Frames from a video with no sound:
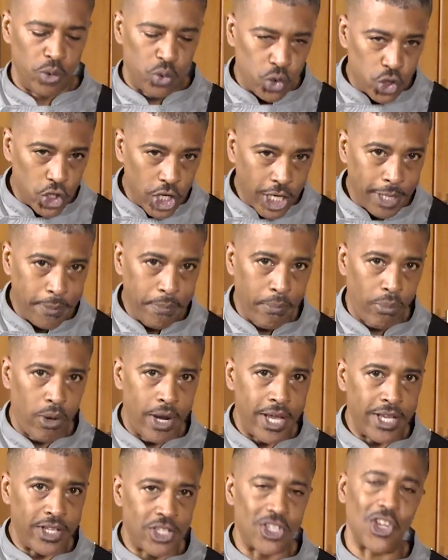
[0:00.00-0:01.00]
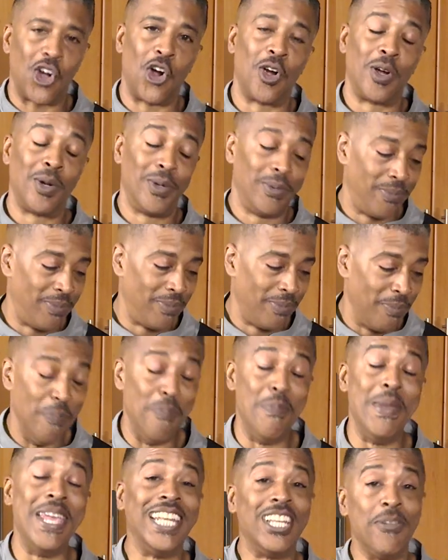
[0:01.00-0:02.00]
chicken breasts or
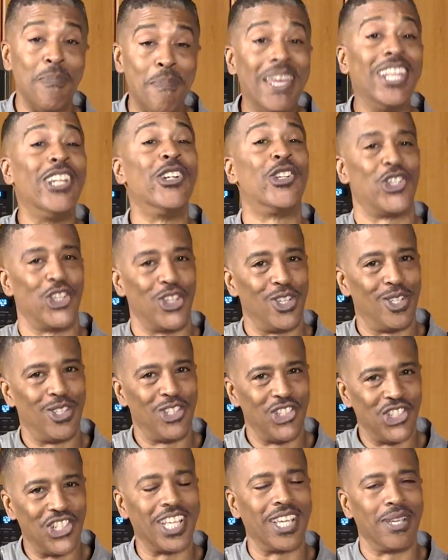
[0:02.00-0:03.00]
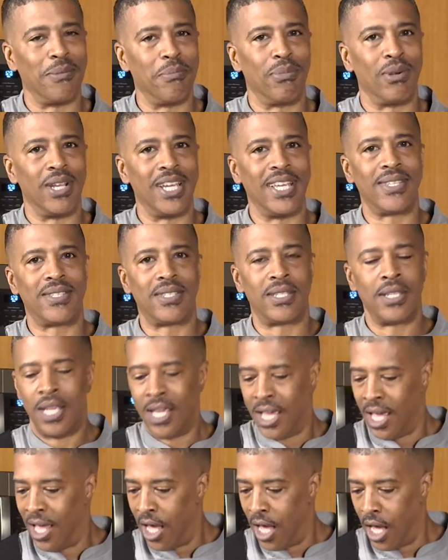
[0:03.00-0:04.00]
miniature chicken breasts,
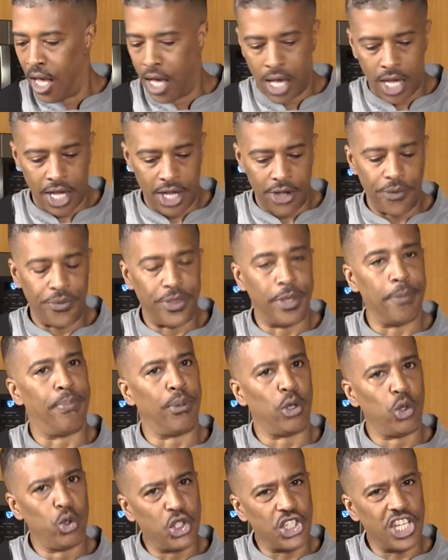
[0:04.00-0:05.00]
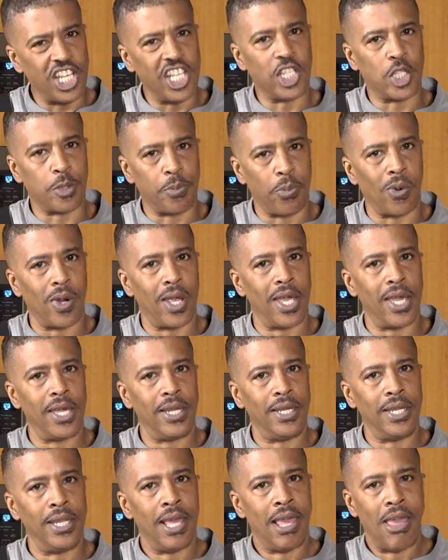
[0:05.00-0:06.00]
the blue cheese
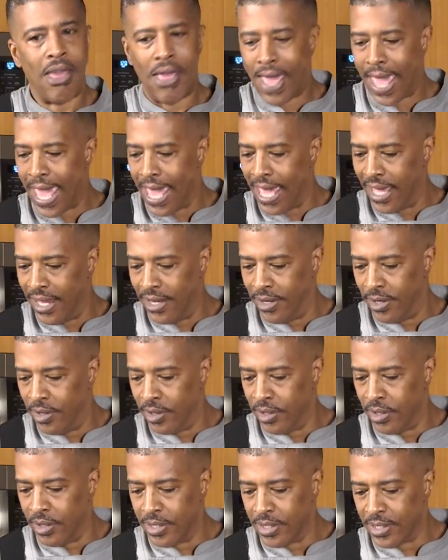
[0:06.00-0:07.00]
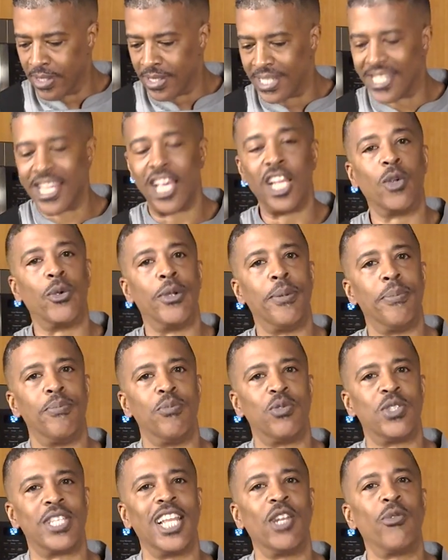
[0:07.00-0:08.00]
spread, and celery
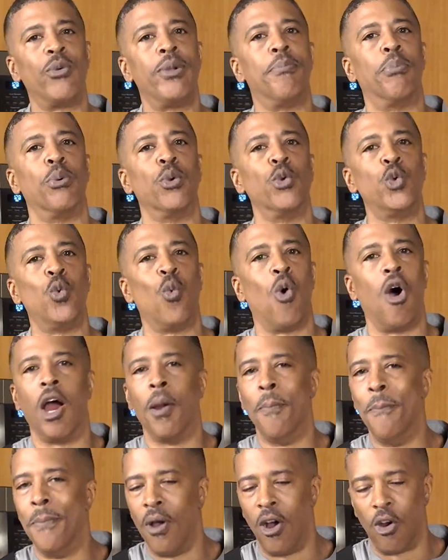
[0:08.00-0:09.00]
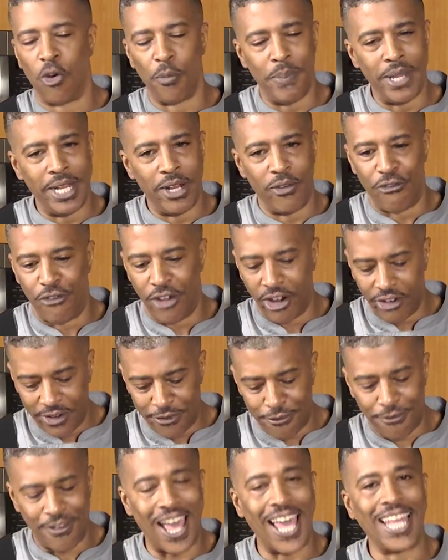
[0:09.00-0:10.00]
brunoise, or very
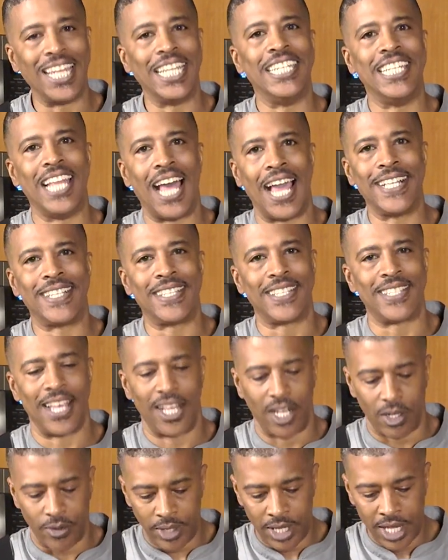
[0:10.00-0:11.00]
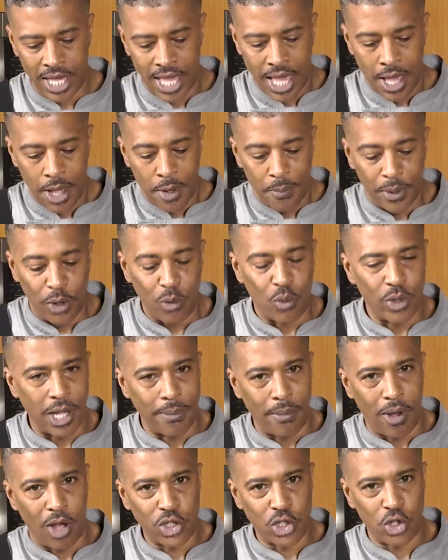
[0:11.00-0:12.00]
finely diced celery. But what
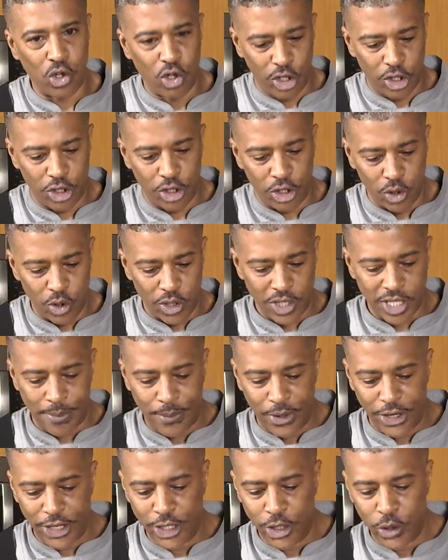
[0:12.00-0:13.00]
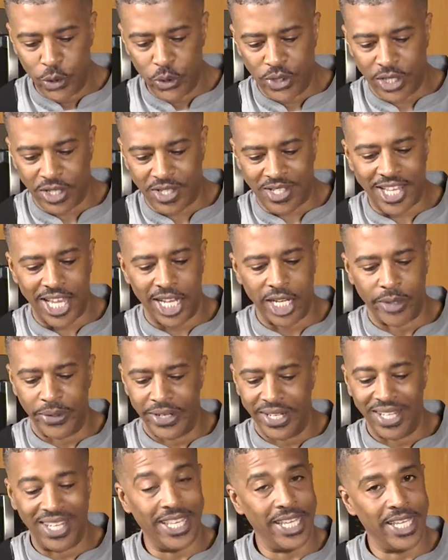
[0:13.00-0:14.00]
I'm also gonna do is I'm gonna use the
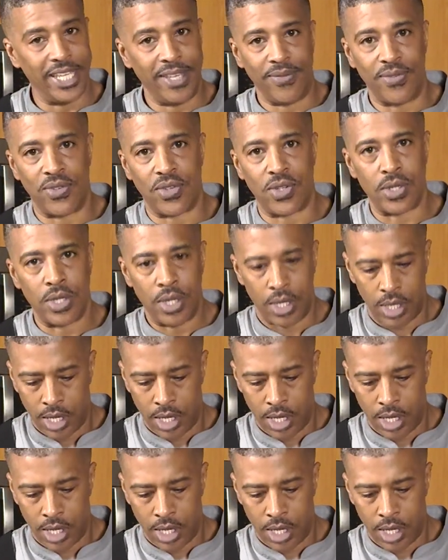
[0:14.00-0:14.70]
celery leaves.